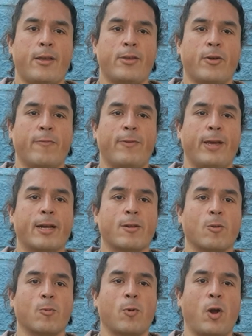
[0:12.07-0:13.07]
your
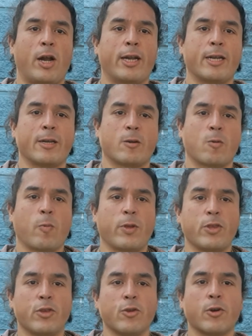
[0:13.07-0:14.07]
vehicle running
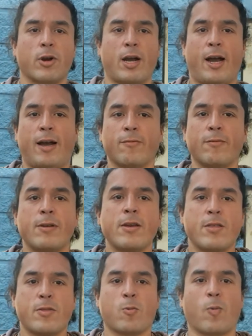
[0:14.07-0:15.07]
when you don't have
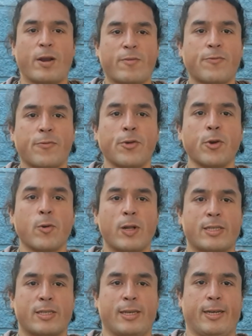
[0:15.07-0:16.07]
what
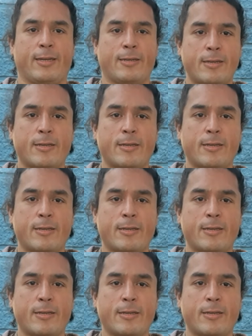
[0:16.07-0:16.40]
fuels it?